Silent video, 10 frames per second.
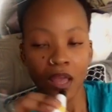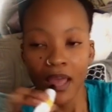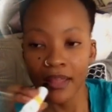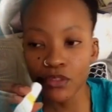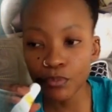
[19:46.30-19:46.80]

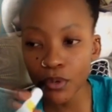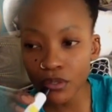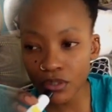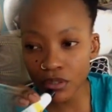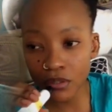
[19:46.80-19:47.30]
and the
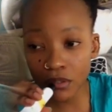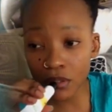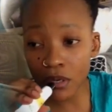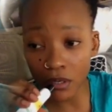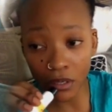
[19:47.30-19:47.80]
person
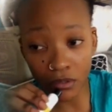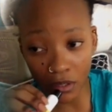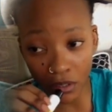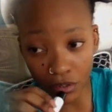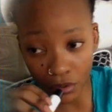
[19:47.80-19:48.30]
sitting
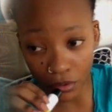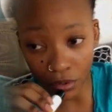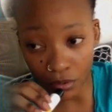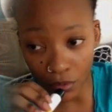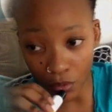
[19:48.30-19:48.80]
next to
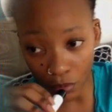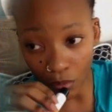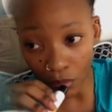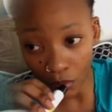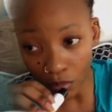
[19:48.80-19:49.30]

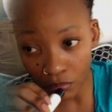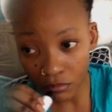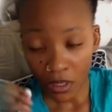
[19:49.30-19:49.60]
you